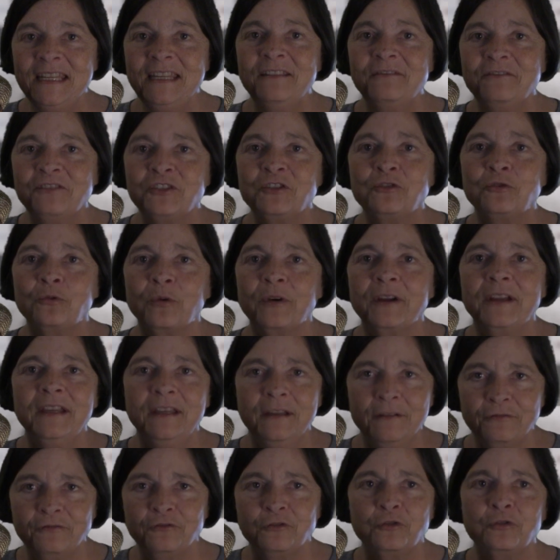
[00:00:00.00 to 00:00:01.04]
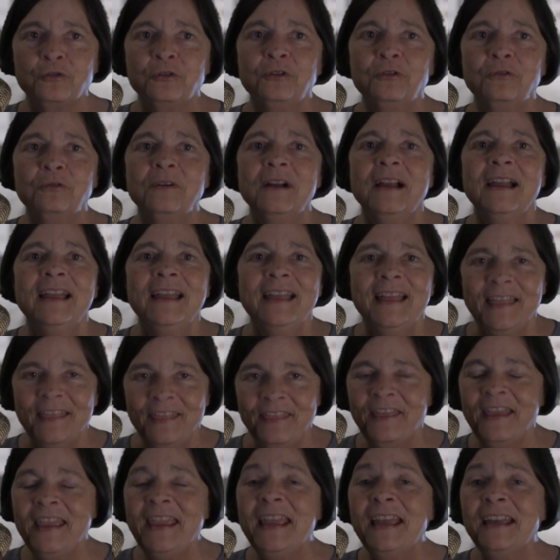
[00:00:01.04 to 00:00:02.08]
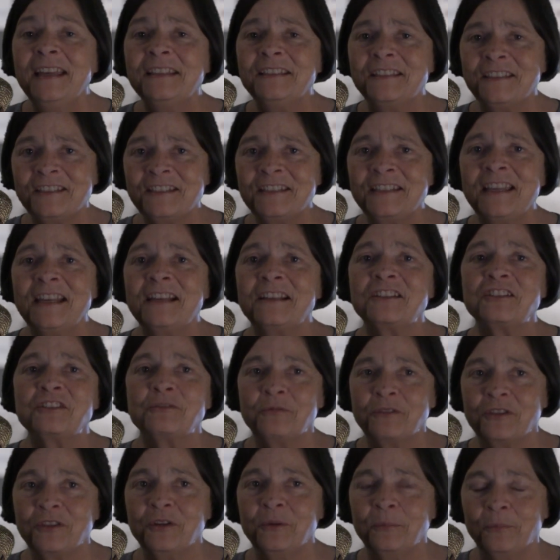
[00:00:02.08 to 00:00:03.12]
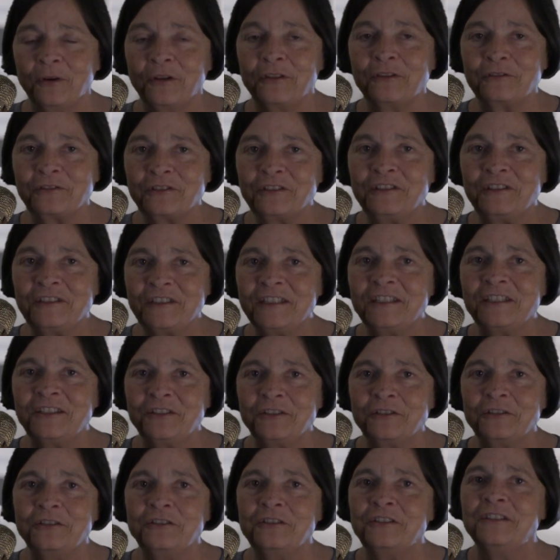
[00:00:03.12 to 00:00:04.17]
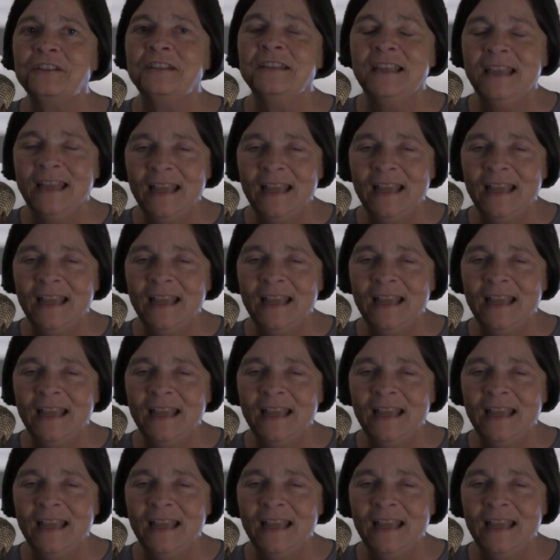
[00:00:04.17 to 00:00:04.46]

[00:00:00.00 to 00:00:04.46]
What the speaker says: Eve story, if true, they had sex with their brothers and sisters.